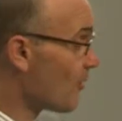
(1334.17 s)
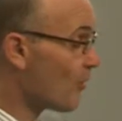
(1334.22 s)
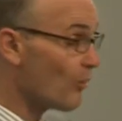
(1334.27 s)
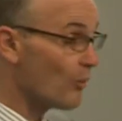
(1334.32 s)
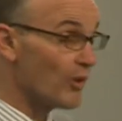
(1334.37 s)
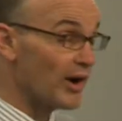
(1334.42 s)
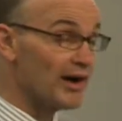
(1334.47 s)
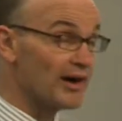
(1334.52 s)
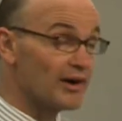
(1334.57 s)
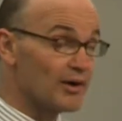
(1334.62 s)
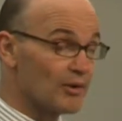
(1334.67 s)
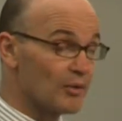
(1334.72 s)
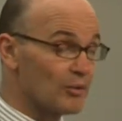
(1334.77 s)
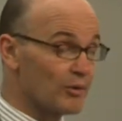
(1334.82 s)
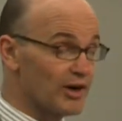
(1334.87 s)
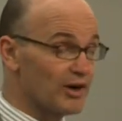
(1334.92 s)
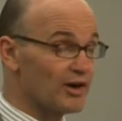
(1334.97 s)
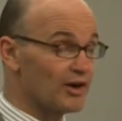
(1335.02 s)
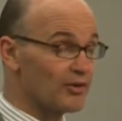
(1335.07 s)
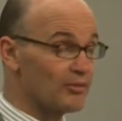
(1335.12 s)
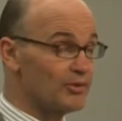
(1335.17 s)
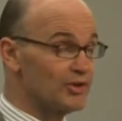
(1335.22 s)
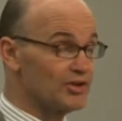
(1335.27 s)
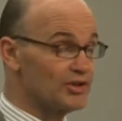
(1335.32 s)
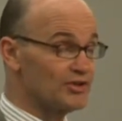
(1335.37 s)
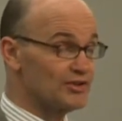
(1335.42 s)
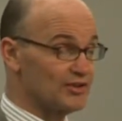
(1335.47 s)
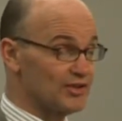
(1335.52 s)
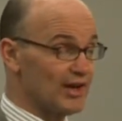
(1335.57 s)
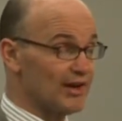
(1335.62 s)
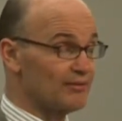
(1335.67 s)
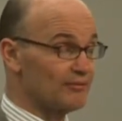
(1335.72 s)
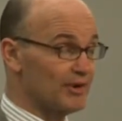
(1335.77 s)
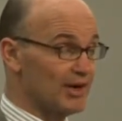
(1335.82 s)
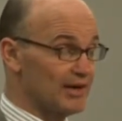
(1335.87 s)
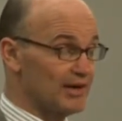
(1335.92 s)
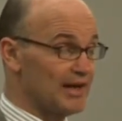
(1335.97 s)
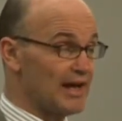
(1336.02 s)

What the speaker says: Where are communities at right